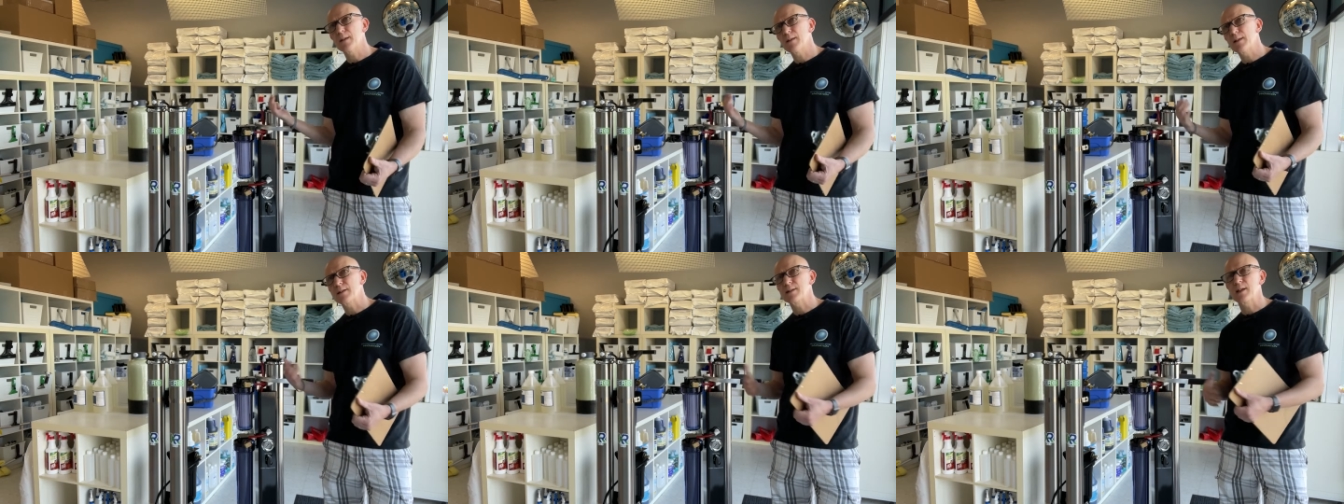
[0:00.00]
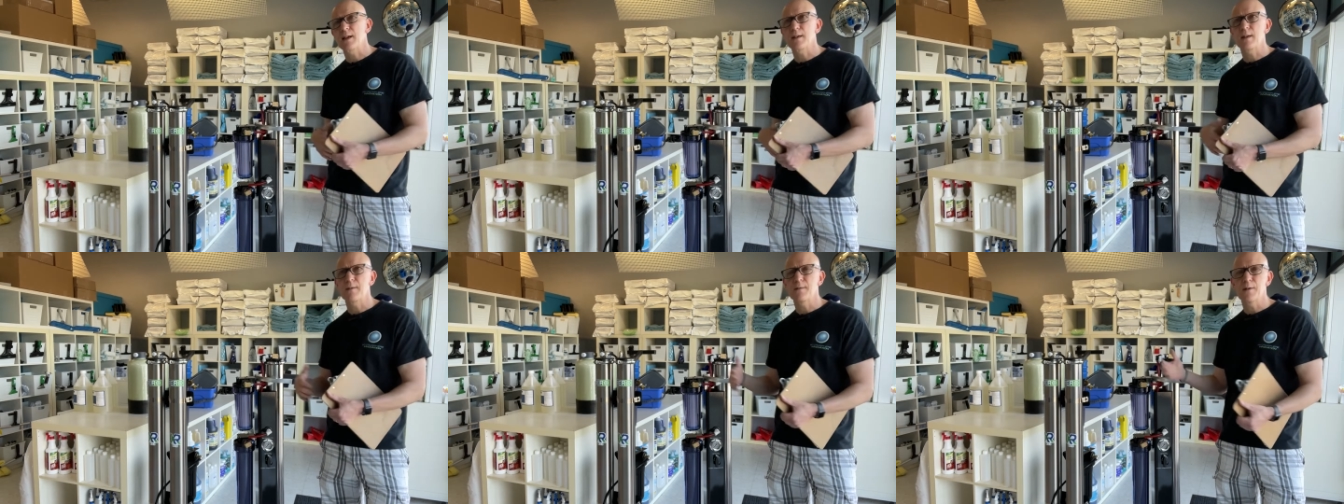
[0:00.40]
let's
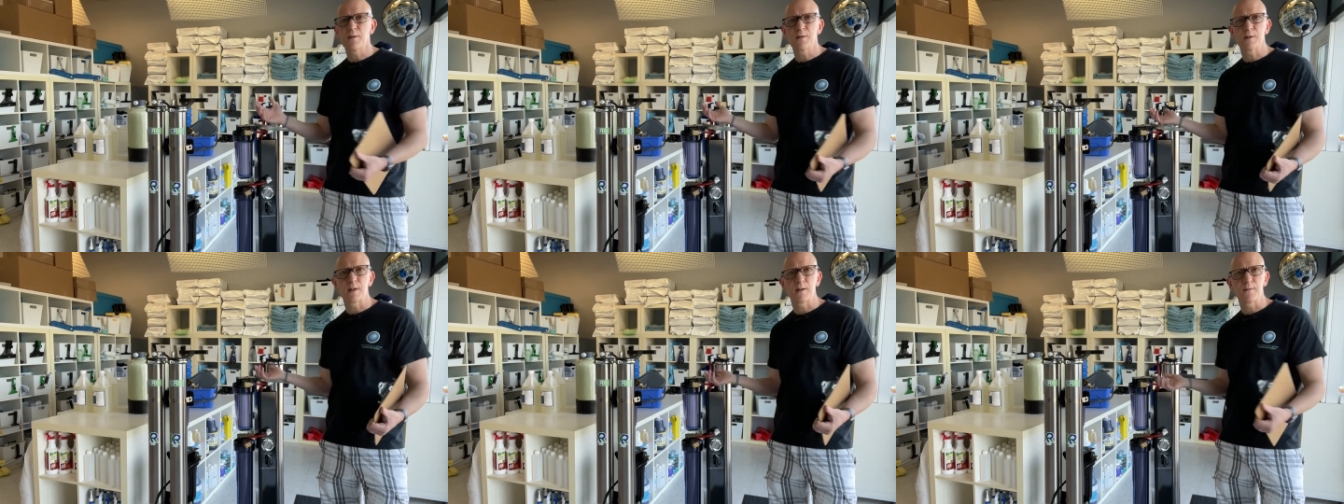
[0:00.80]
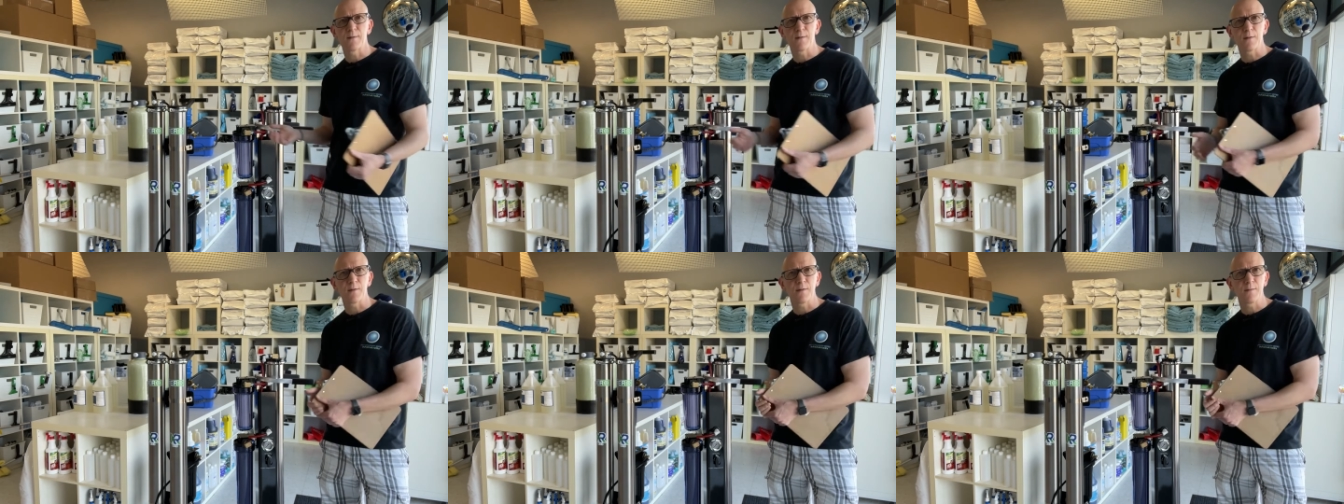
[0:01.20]
say they've used it
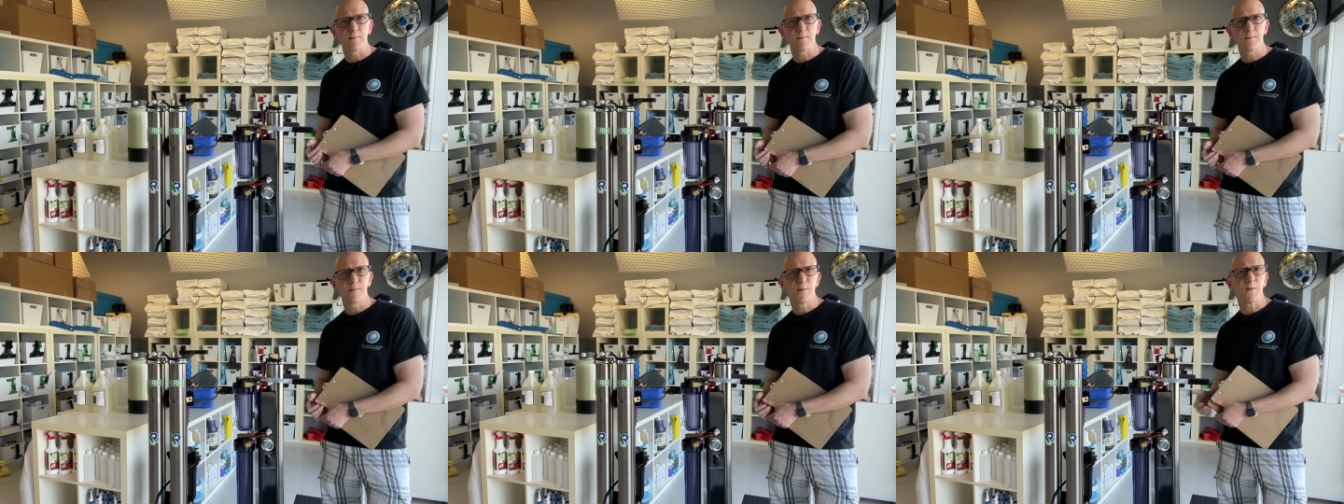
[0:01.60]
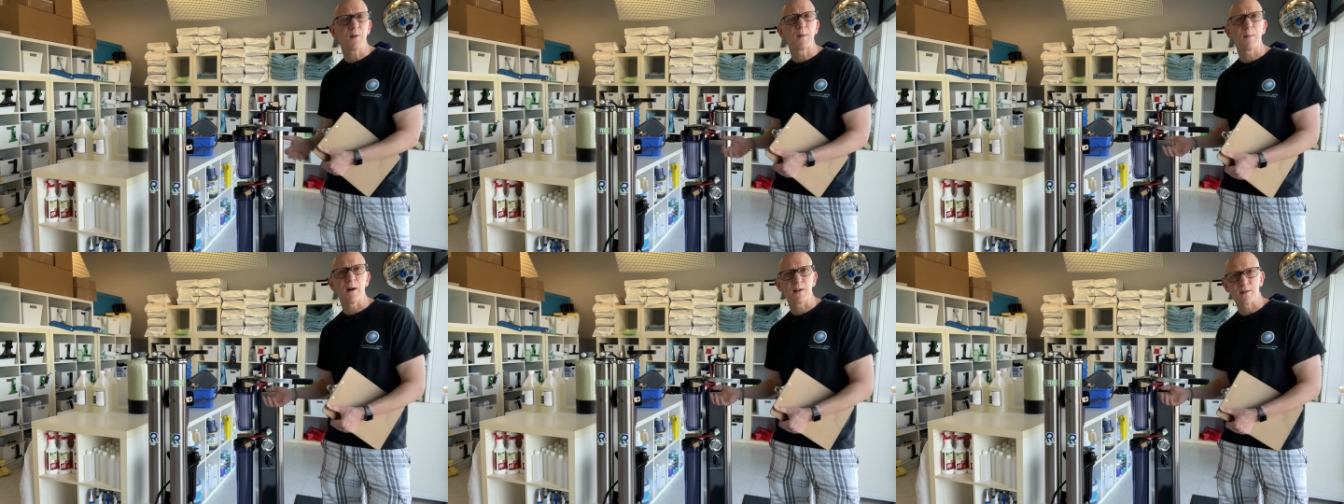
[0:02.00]
for
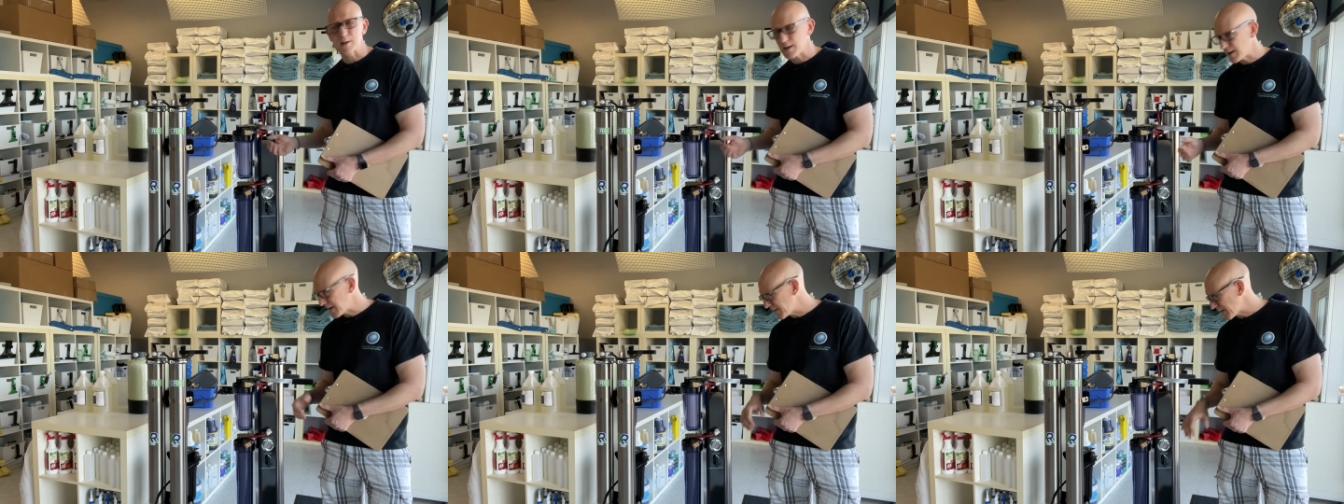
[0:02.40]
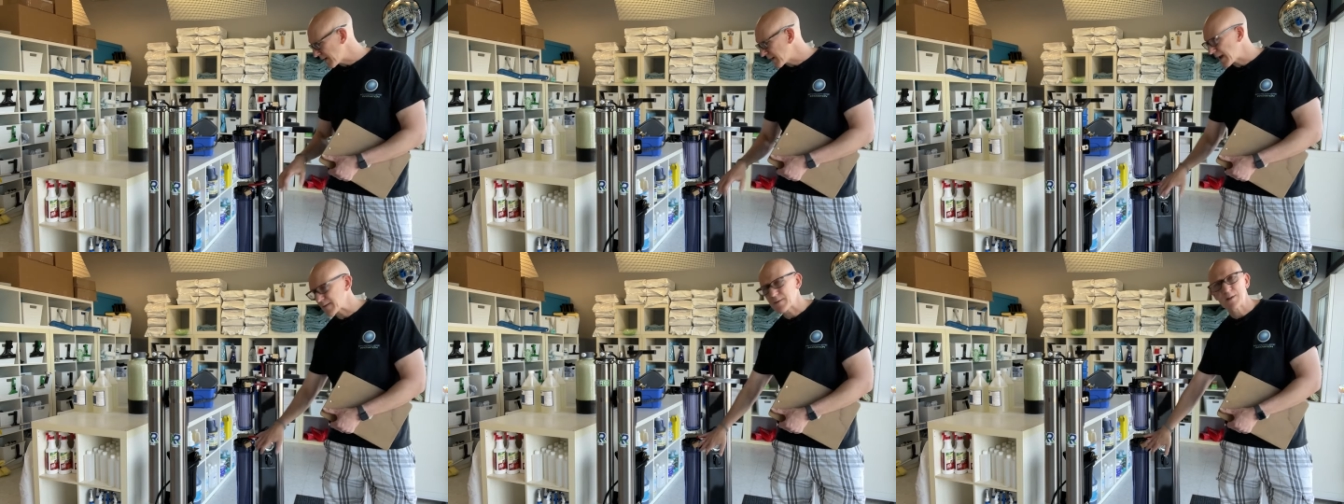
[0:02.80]
three months and they
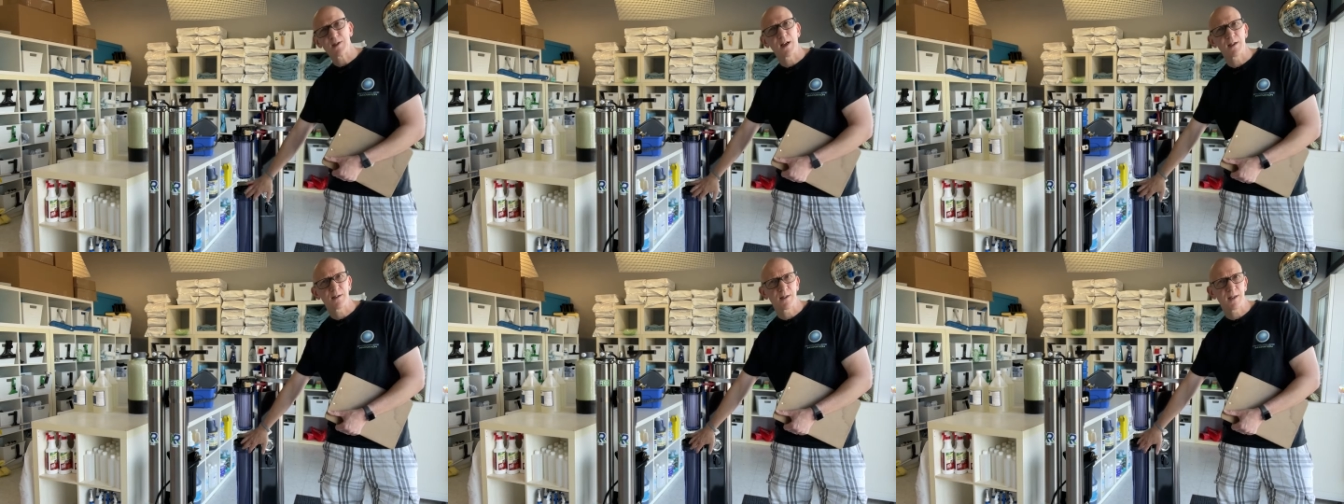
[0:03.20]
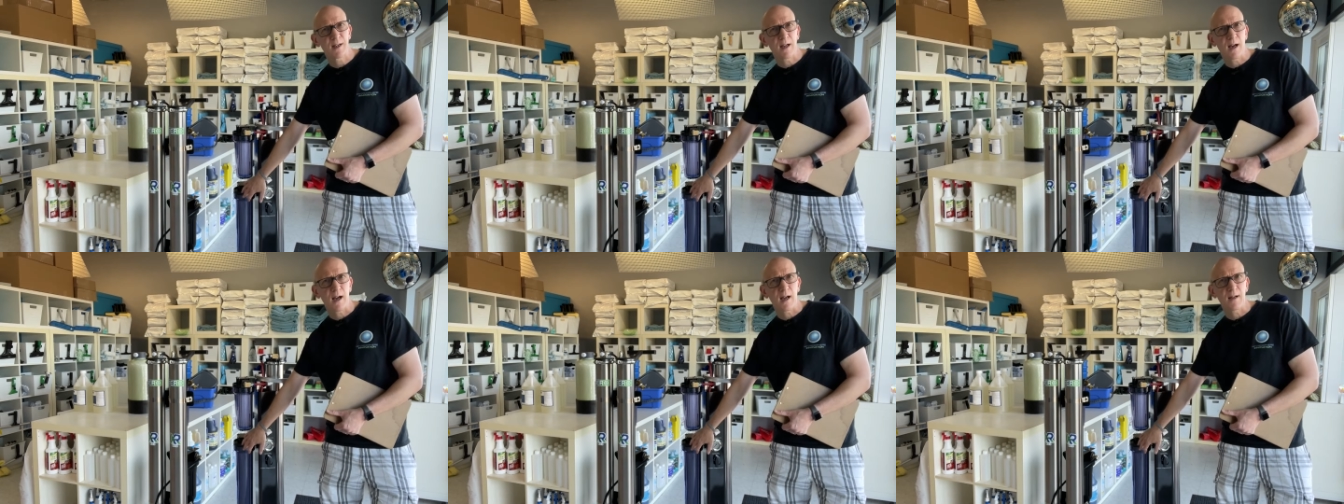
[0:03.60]
finally have to change the
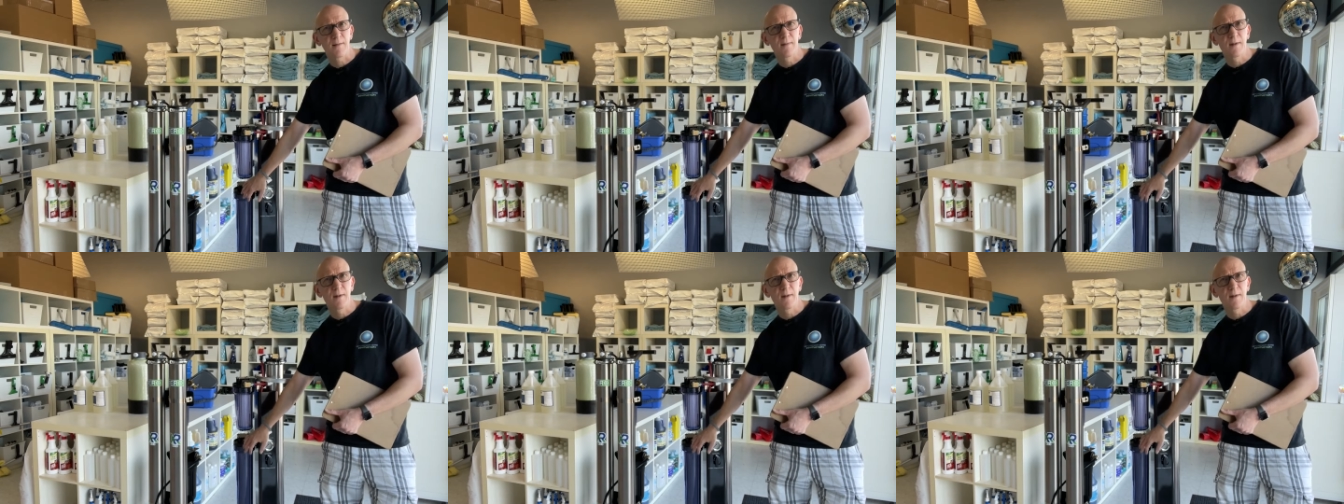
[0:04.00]
DI.